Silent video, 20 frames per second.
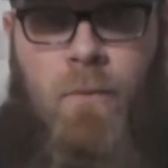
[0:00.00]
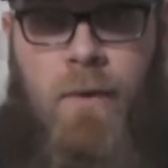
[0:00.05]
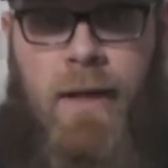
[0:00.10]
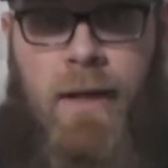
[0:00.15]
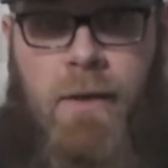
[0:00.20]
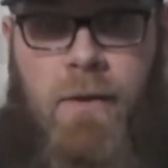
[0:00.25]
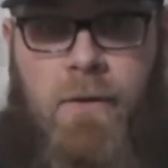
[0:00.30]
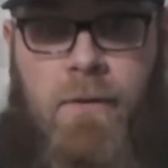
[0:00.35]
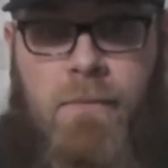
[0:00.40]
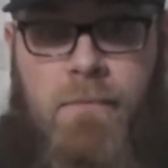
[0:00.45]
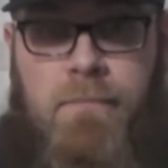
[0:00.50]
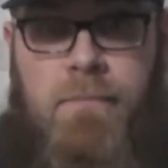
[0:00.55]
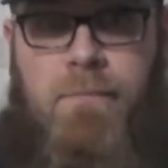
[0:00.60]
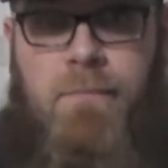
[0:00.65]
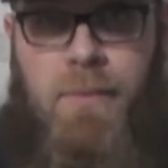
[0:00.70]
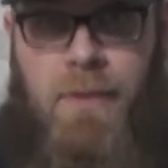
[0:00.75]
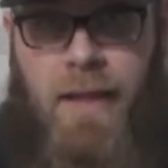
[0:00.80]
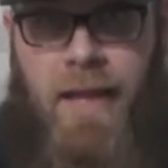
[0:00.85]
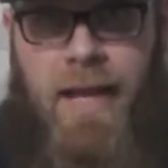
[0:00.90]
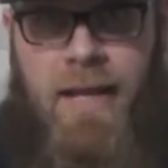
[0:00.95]
Well,
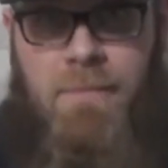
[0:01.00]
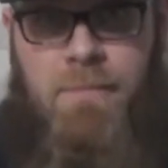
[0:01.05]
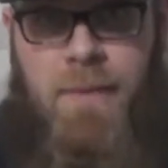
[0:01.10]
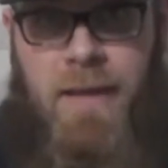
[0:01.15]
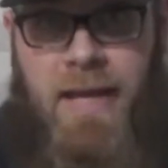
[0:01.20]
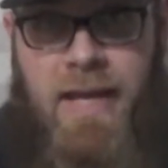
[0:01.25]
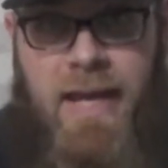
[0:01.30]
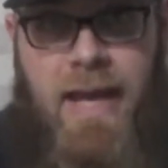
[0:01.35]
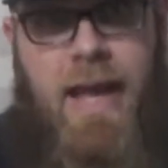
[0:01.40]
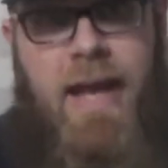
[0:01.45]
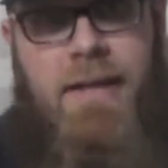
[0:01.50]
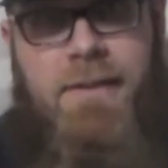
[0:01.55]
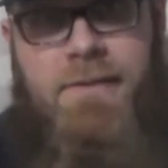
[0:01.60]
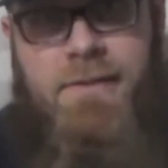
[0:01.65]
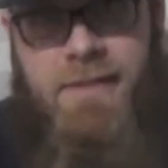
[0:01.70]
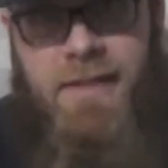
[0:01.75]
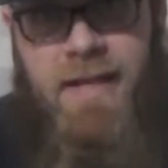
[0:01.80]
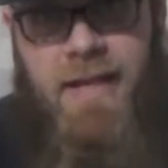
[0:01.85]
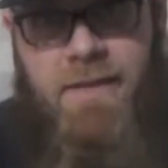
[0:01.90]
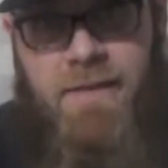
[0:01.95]
plan B and
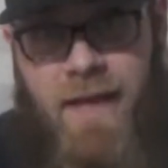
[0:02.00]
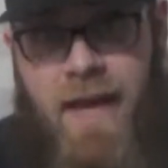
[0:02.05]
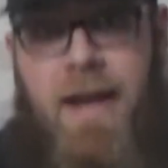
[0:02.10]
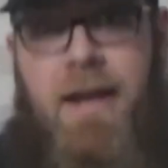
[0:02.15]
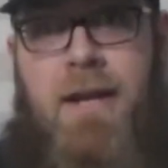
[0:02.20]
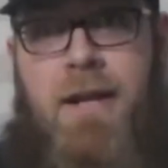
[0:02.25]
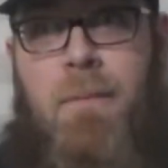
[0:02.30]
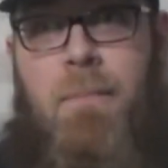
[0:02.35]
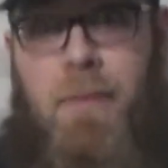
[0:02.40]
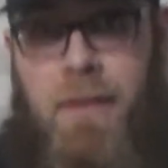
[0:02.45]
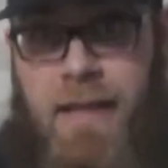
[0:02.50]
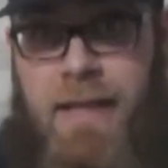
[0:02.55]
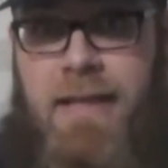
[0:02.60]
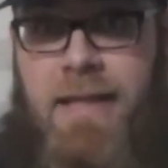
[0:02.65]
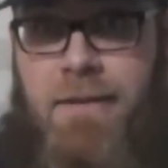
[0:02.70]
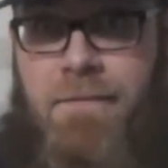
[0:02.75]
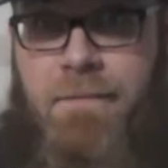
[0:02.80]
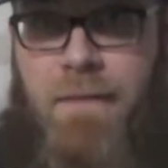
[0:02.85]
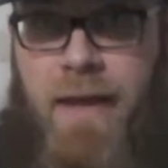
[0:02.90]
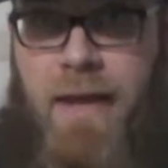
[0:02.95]
C then
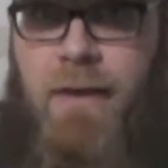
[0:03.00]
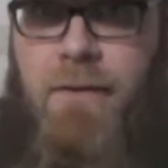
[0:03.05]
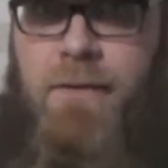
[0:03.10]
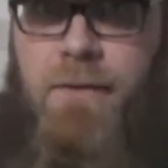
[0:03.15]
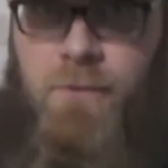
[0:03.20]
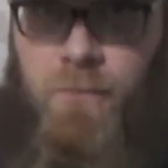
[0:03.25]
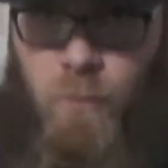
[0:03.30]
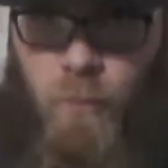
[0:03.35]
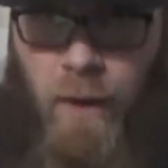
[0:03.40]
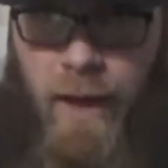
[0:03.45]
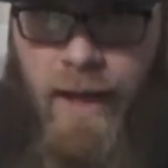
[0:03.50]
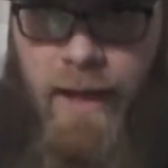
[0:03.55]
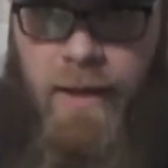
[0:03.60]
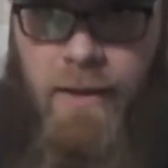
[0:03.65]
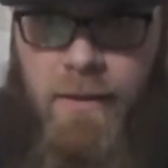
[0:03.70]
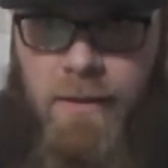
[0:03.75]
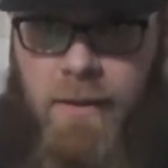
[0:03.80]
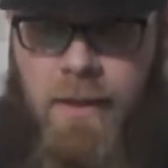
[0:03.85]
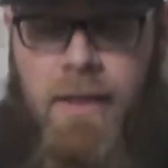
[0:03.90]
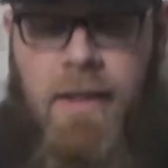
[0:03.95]
completely failed as
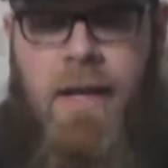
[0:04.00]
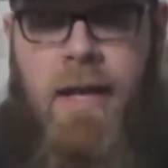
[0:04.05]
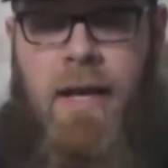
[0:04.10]
well.